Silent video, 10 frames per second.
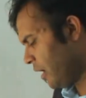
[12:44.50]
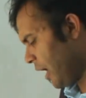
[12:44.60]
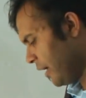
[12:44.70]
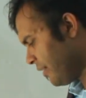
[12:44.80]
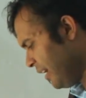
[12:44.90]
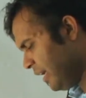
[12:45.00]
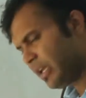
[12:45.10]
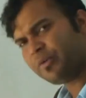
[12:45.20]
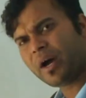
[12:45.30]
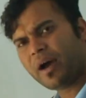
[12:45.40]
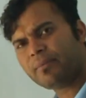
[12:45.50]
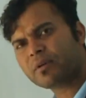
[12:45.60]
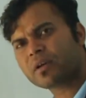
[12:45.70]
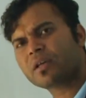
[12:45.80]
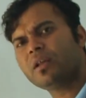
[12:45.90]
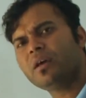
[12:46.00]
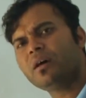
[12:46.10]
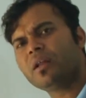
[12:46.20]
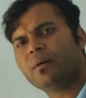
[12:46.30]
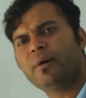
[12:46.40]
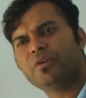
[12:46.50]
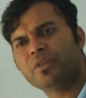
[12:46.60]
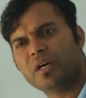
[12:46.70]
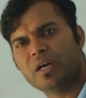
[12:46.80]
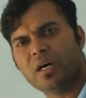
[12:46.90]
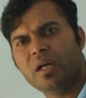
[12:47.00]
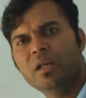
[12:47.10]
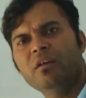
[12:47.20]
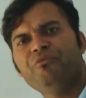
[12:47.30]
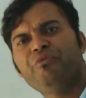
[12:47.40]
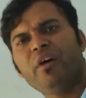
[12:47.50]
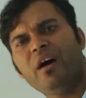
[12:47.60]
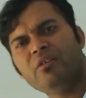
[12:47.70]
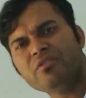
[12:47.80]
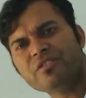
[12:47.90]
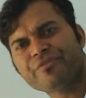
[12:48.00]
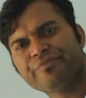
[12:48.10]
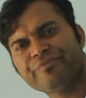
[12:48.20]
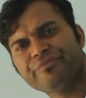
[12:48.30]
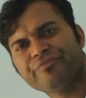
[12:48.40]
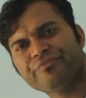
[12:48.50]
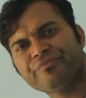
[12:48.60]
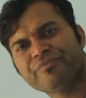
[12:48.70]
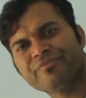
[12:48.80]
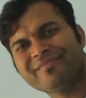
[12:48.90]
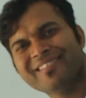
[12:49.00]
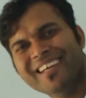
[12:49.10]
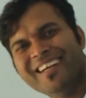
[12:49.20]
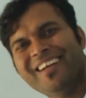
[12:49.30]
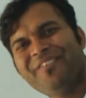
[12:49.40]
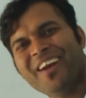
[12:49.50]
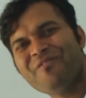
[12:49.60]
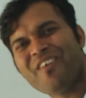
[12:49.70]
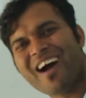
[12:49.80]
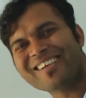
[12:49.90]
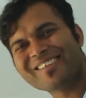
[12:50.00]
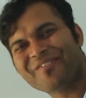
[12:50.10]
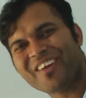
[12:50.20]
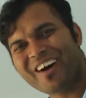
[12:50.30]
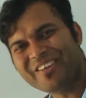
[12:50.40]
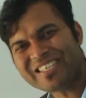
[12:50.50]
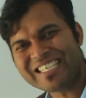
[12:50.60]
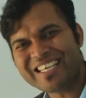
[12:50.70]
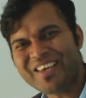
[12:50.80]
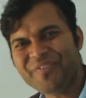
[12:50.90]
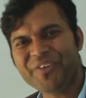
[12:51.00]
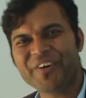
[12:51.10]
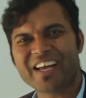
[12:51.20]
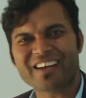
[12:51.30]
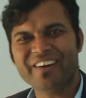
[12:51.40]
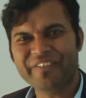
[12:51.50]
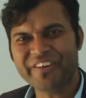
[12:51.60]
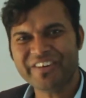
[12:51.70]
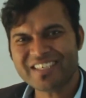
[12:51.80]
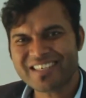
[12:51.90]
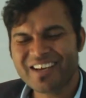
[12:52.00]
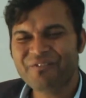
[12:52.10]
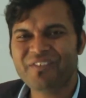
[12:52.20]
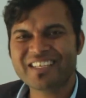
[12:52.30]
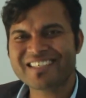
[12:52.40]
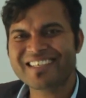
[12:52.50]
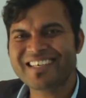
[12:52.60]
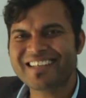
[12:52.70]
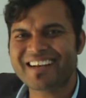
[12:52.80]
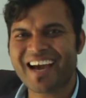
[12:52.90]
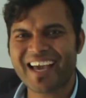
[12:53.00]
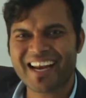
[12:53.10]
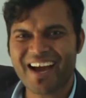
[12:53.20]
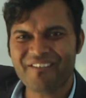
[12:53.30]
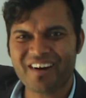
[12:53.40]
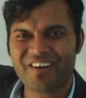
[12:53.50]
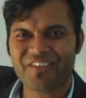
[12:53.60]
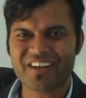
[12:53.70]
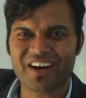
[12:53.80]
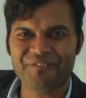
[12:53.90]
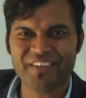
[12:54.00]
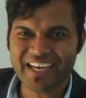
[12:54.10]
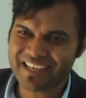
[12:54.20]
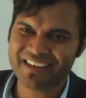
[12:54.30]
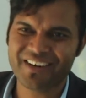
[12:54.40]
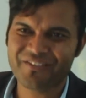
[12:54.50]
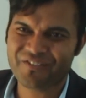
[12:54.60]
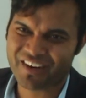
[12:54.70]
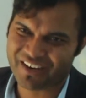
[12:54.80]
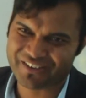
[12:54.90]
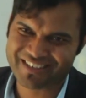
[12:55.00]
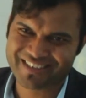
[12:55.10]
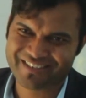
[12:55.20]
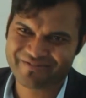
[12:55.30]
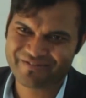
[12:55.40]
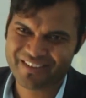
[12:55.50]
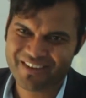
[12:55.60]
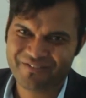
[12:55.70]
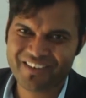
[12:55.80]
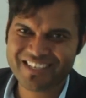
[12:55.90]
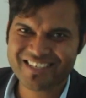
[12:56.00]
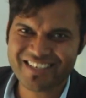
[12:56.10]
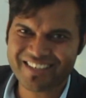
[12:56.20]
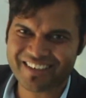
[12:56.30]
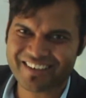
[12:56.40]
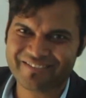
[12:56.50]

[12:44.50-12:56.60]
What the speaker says: I think you have clear about the flowers, different parts of flowers. If you are confused, please see the diagram of a complete flowers. Please see there.